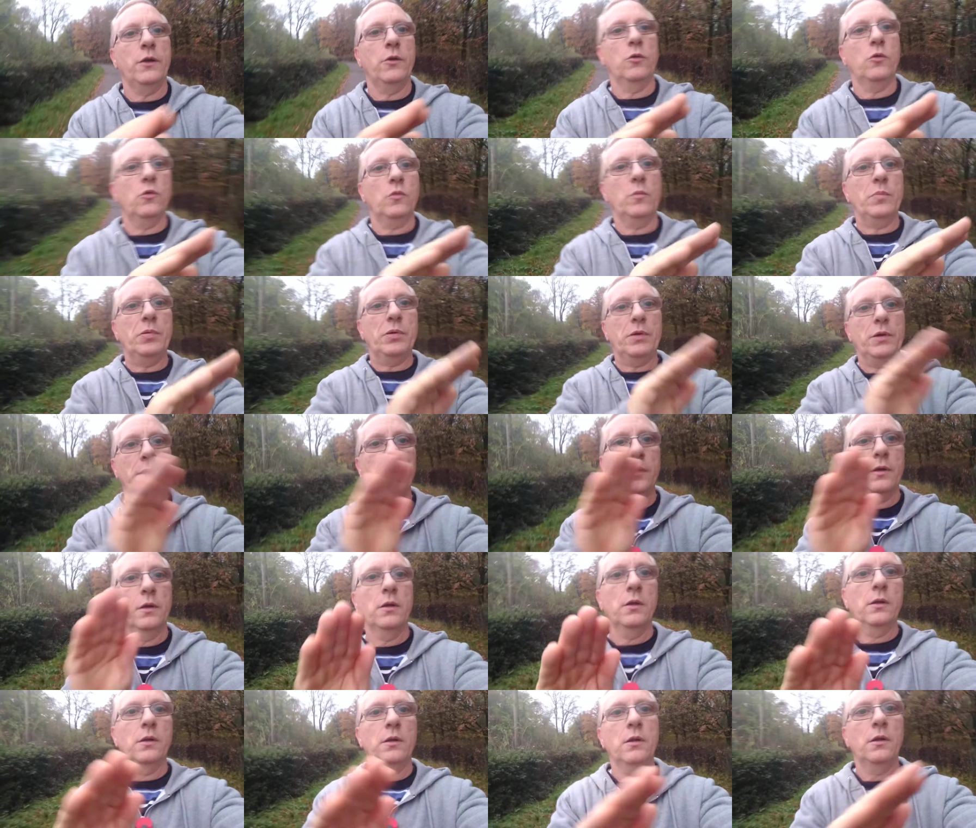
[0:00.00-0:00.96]
up
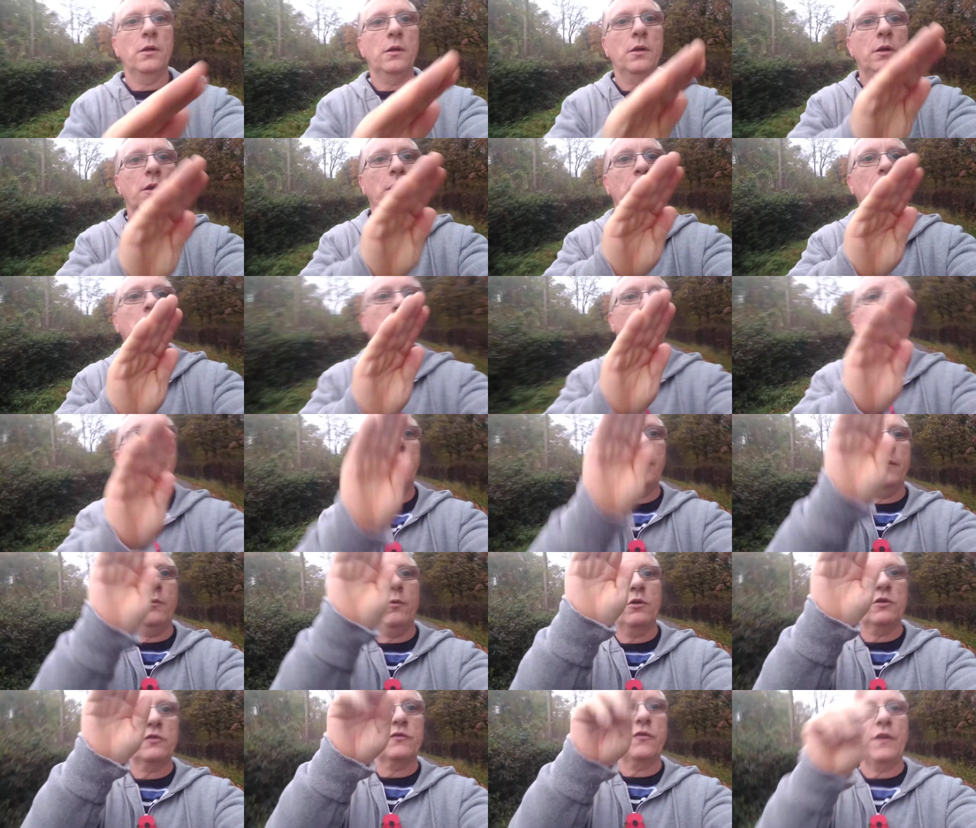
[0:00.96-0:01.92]
and they
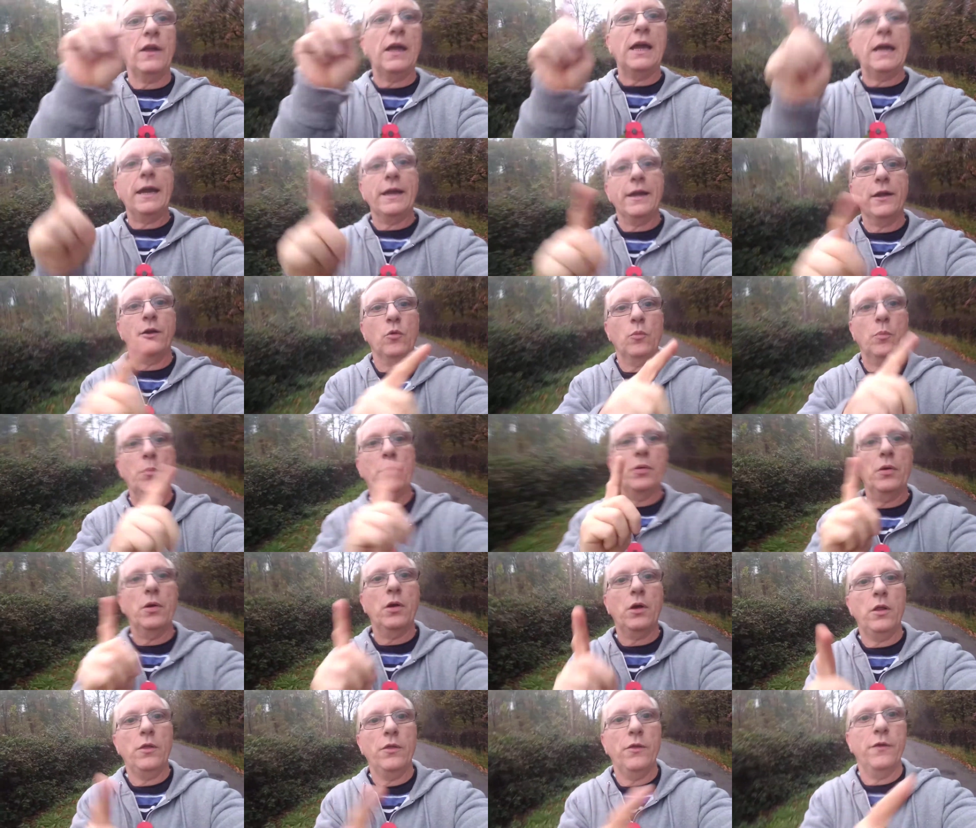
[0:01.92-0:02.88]
was flying
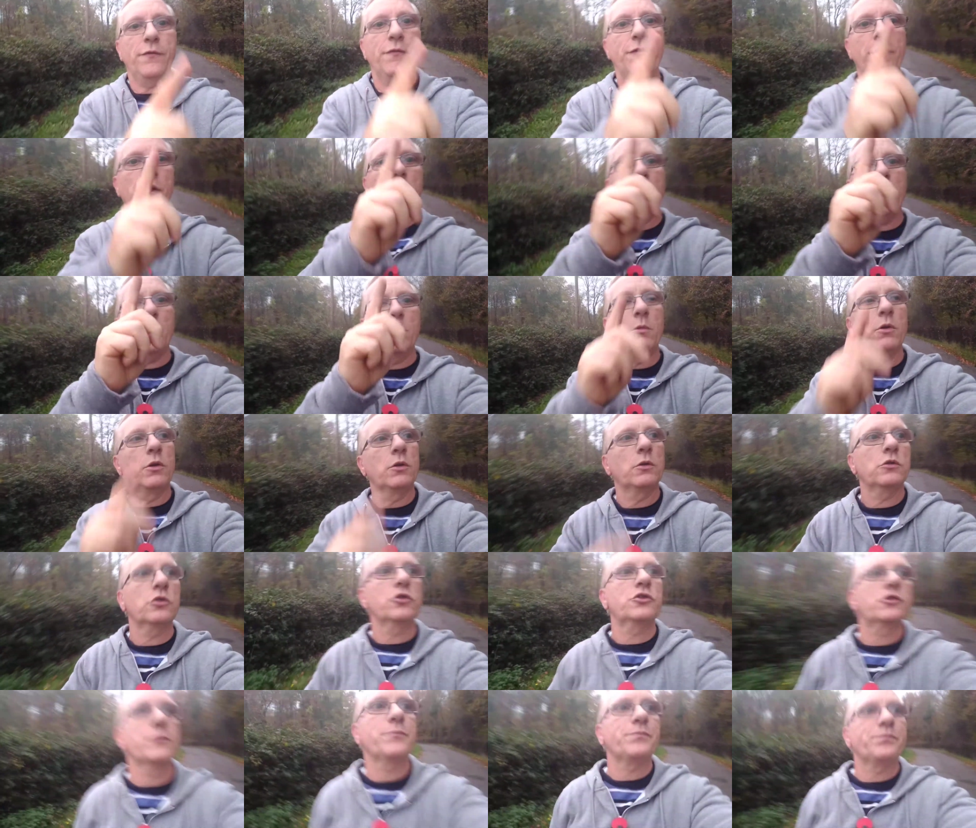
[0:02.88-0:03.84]
up on the
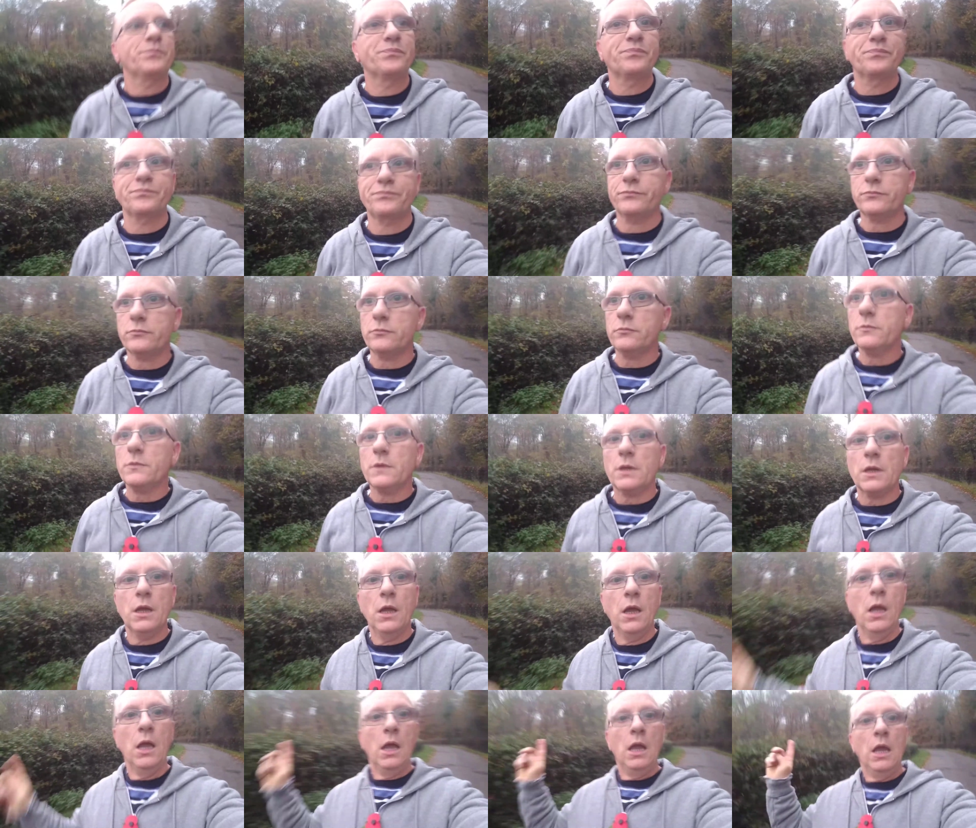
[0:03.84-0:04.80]
thermals
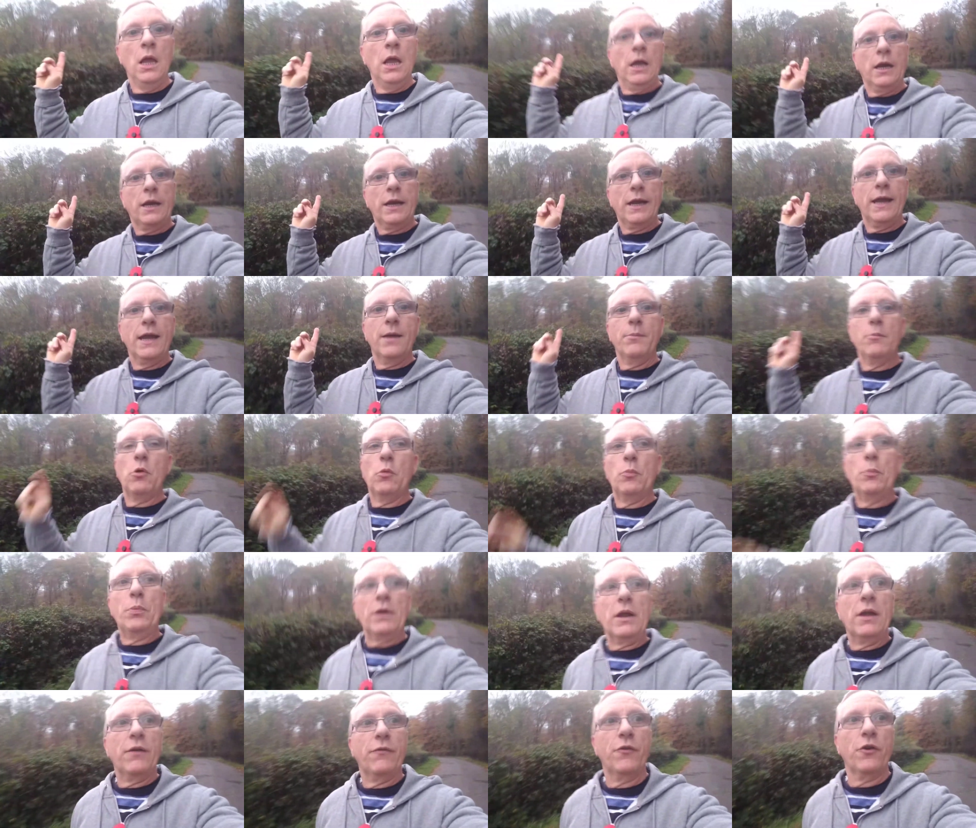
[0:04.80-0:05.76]
came up
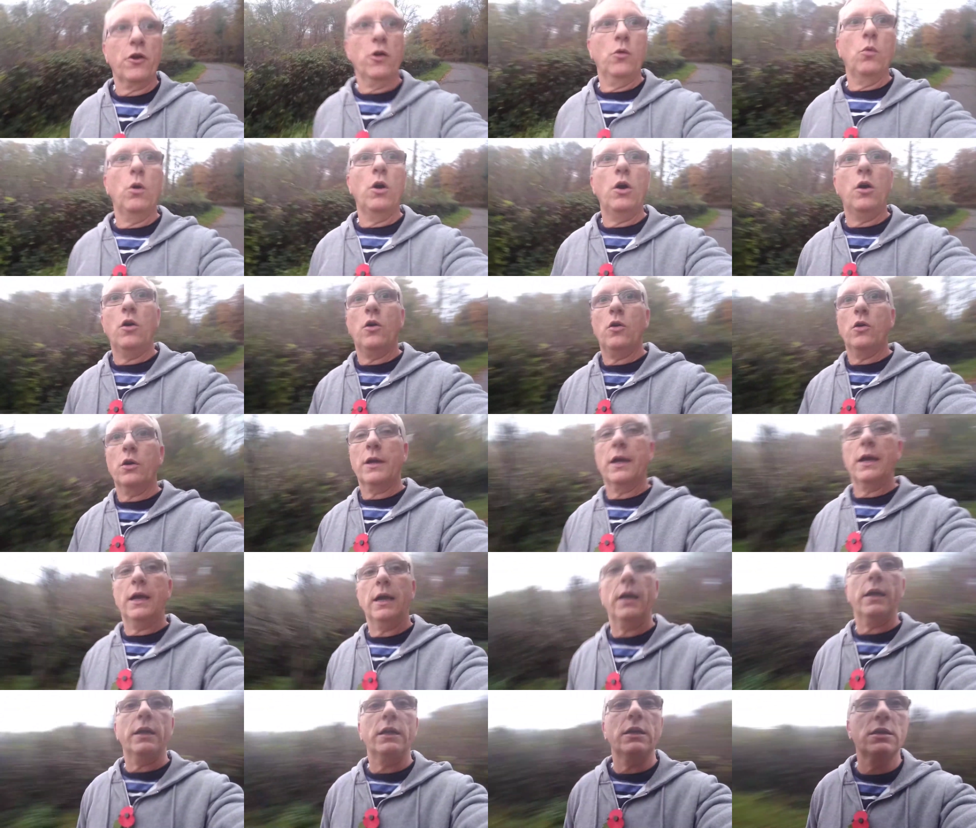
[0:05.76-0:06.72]
here for a walk
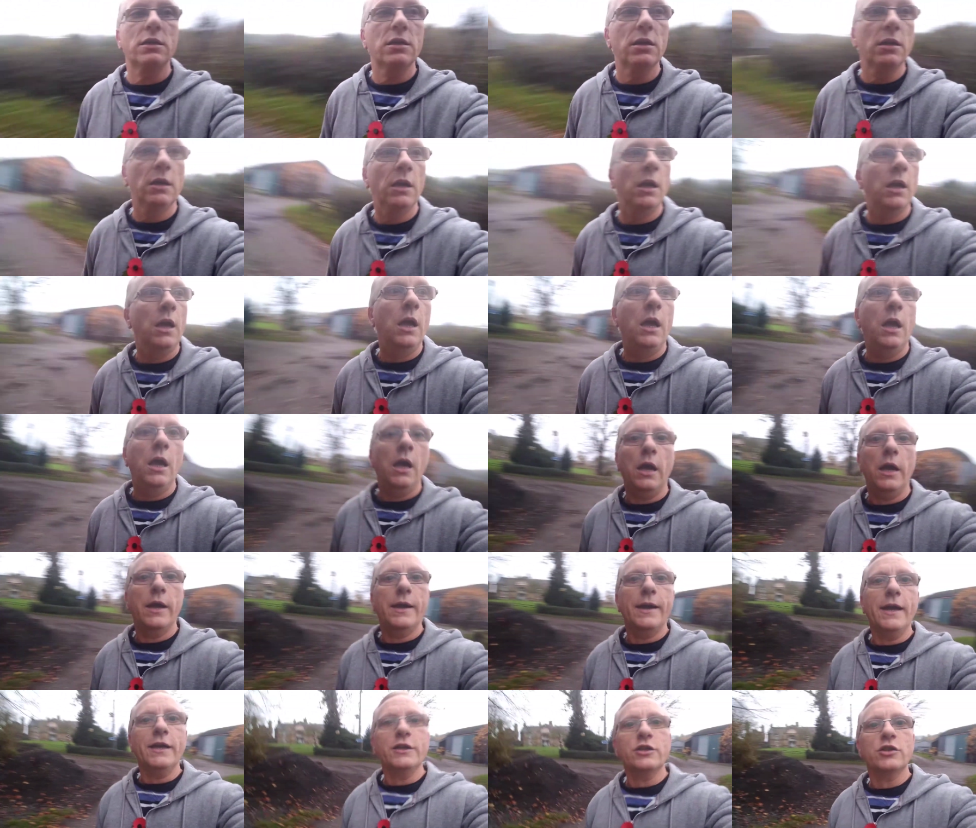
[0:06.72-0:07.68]
guys
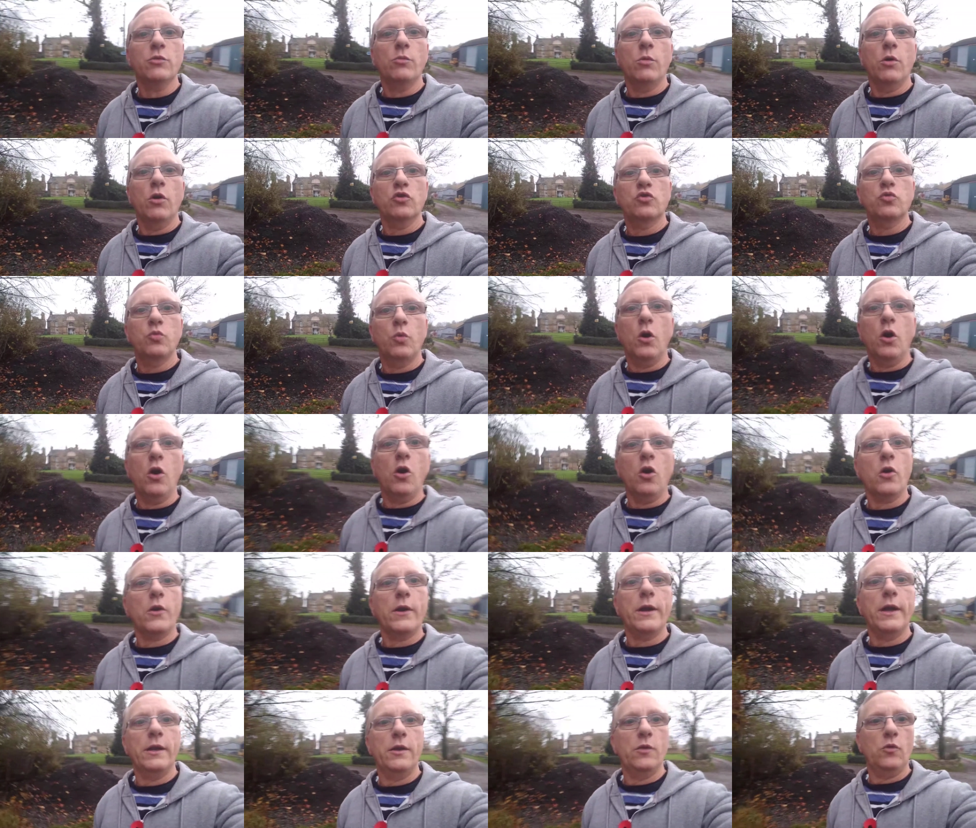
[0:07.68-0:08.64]
and as I was
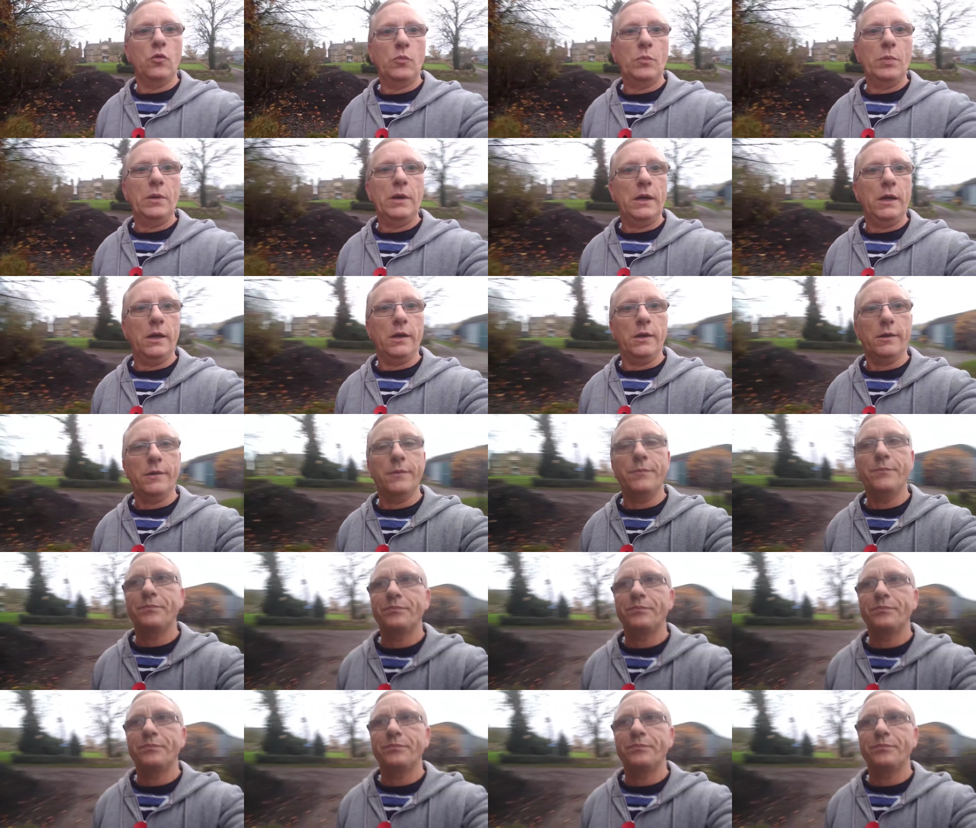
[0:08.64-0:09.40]
walking up here